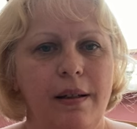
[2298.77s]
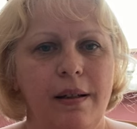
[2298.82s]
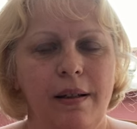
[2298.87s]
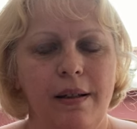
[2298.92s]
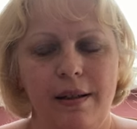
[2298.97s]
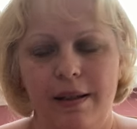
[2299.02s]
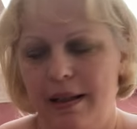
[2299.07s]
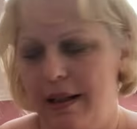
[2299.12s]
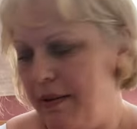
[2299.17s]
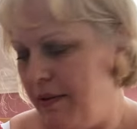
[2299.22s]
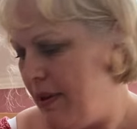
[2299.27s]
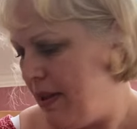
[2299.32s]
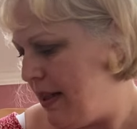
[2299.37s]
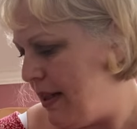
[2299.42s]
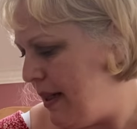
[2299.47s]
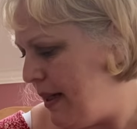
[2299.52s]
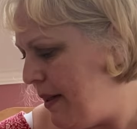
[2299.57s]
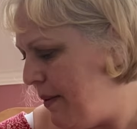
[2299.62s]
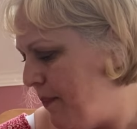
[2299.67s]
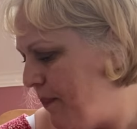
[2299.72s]

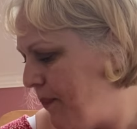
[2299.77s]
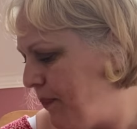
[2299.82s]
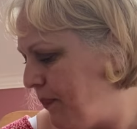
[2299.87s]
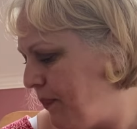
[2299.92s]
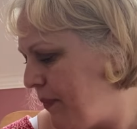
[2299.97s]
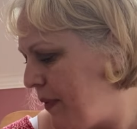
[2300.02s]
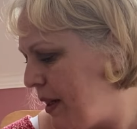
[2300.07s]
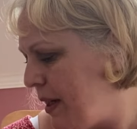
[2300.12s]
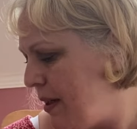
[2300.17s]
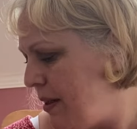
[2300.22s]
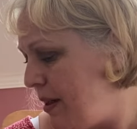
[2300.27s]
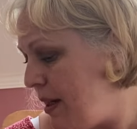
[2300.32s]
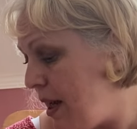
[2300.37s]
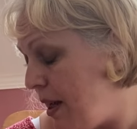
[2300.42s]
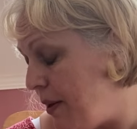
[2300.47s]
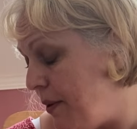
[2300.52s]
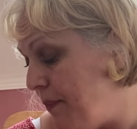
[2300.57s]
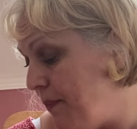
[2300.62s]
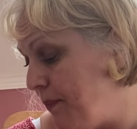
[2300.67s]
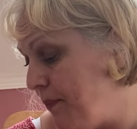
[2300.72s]
Seriously.
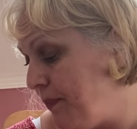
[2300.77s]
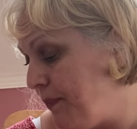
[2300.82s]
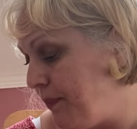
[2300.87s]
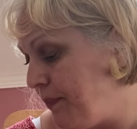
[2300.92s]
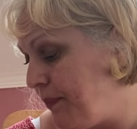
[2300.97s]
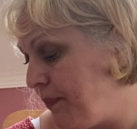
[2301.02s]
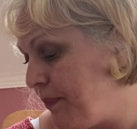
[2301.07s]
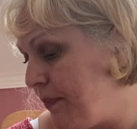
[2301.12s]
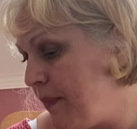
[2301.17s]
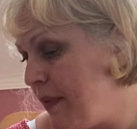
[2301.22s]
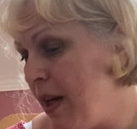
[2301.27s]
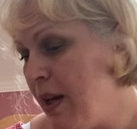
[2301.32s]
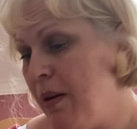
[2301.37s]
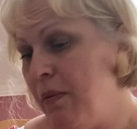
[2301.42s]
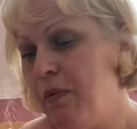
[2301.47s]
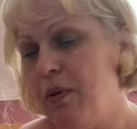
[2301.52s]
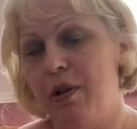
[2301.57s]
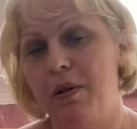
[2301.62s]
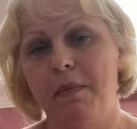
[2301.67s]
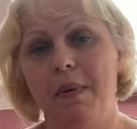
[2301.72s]
So
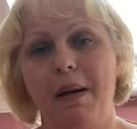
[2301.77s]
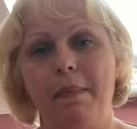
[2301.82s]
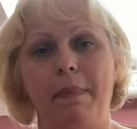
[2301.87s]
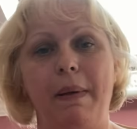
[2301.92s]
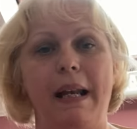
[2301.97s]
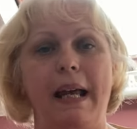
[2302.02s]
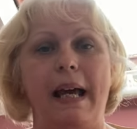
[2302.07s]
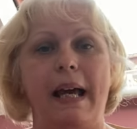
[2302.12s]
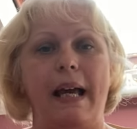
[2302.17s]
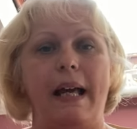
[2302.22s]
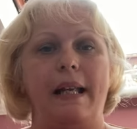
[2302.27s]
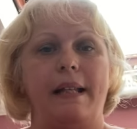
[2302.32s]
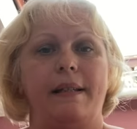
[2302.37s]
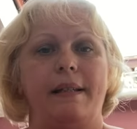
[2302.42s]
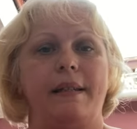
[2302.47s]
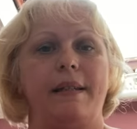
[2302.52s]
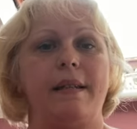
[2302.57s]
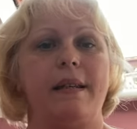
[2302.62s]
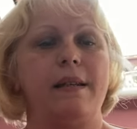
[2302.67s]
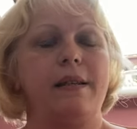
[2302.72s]
what are my
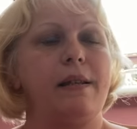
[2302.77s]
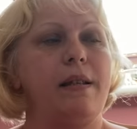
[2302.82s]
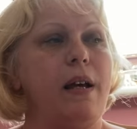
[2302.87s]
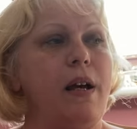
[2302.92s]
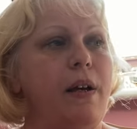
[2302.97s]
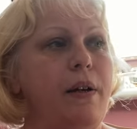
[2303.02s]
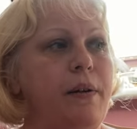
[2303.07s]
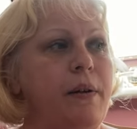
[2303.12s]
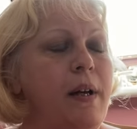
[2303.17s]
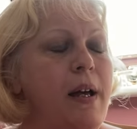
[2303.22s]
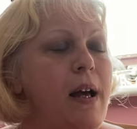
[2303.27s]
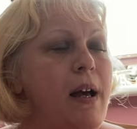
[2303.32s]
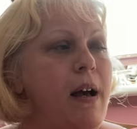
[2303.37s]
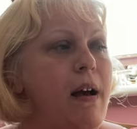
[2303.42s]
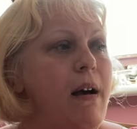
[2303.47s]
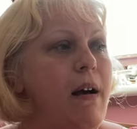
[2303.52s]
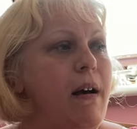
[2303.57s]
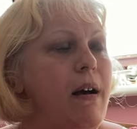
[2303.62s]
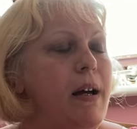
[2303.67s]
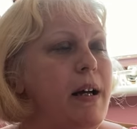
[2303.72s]
plans? So
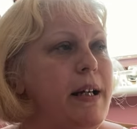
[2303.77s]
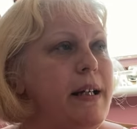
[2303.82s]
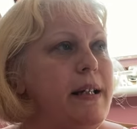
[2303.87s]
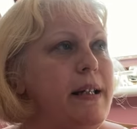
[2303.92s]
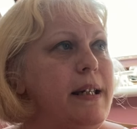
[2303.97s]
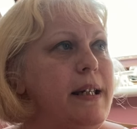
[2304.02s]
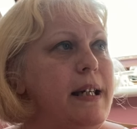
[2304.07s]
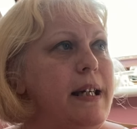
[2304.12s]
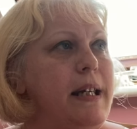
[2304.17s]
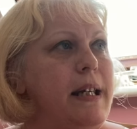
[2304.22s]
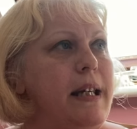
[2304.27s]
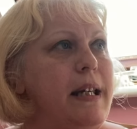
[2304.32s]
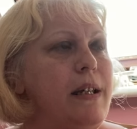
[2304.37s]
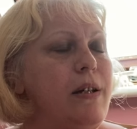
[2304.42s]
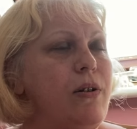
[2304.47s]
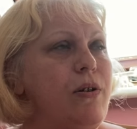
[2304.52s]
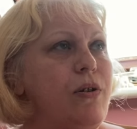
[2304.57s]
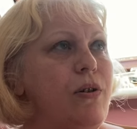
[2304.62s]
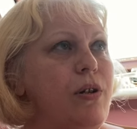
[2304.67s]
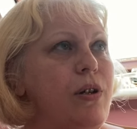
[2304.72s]
I need
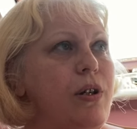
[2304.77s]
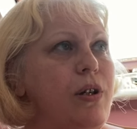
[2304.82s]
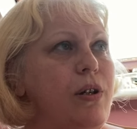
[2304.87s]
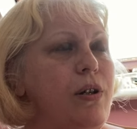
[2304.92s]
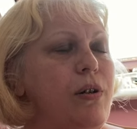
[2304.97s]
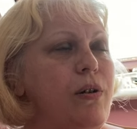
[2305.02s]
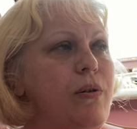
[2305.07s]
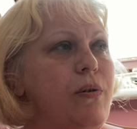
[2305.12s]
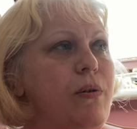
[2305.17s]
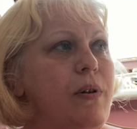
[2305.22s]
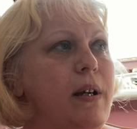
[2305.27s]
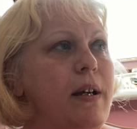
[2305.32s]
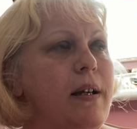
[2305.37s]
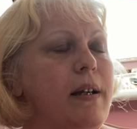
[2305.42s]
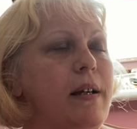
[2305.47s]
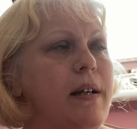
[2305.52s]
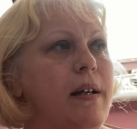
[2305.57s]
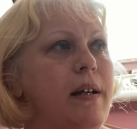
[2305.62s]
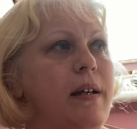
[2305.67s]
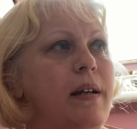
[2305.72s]
to
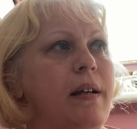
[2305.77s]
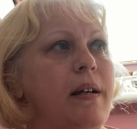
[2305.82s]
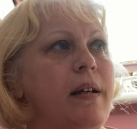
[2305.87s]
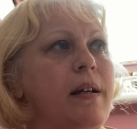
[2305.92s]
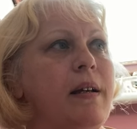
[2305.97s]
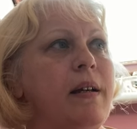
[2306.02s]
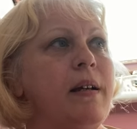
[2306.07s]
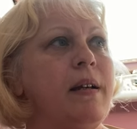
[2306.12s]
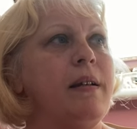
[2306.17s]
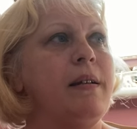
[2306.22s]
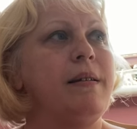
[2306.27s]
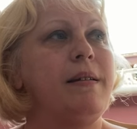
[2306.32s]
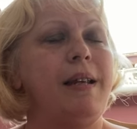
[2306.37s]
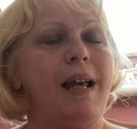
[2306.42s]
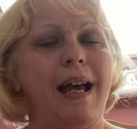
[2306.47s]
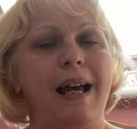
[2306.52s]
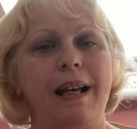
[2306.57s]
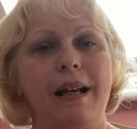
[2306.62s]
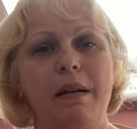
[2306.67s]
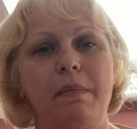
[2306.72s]

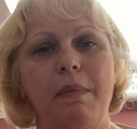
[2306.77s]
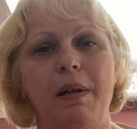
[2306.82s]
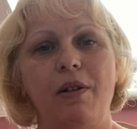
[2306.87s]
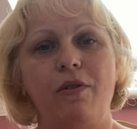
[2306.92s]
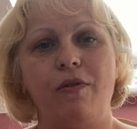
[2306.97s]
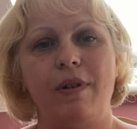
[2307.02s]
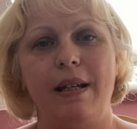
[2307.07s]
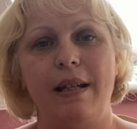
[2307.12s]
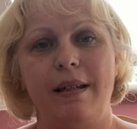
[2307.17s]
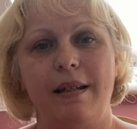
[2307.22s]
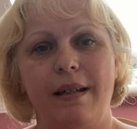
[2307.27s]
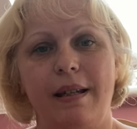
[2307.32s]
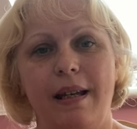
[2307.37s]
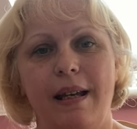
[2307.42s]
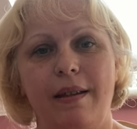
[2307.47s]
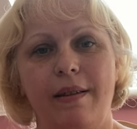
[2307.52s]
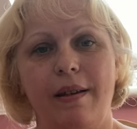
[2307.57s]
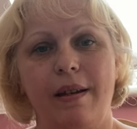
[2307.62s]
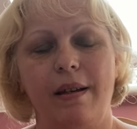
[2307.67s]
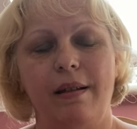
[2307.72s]
tack my dress
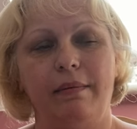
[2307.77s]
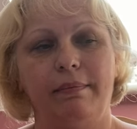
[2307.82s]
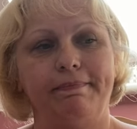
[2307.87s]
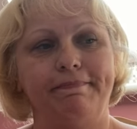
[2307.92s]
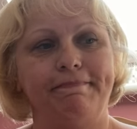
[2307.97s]
together.